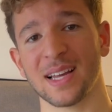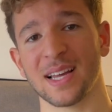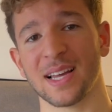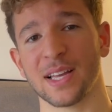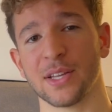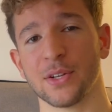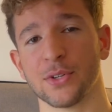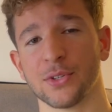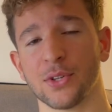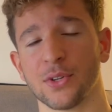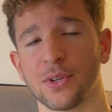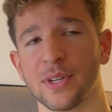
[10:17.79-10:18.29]

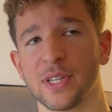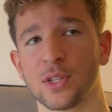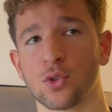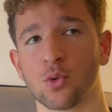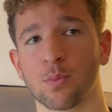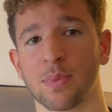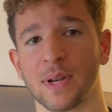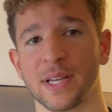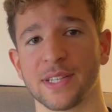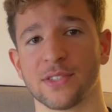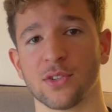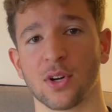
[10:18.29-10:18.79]
You don't need to
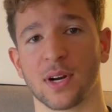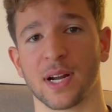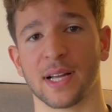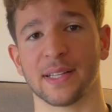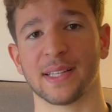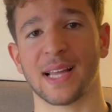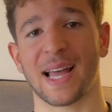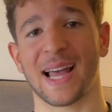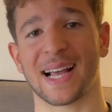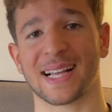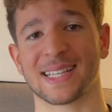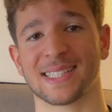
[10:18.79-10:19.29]
place your hand
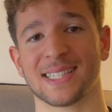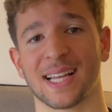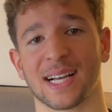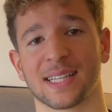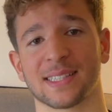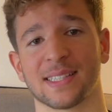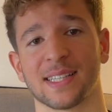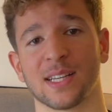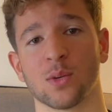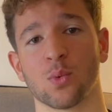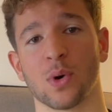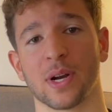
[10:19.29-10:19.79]

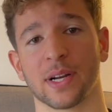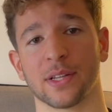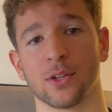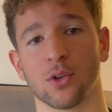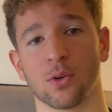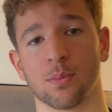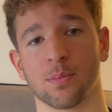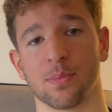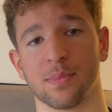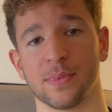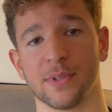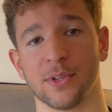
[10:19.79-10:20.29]
exactly where
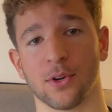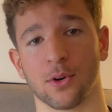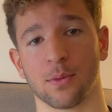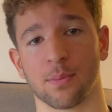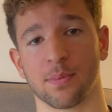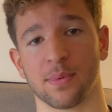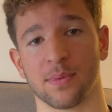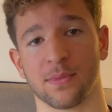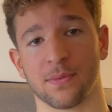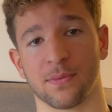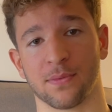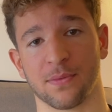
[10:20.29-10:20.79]
your
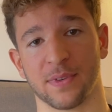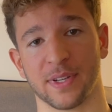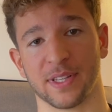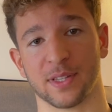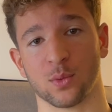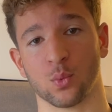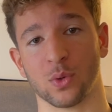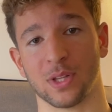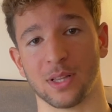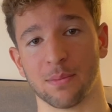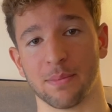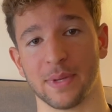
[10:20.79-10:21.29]
feet
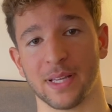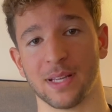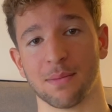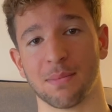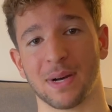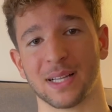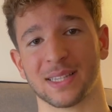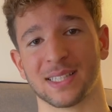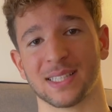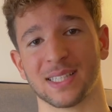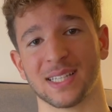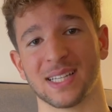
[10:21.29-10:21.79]
will be, but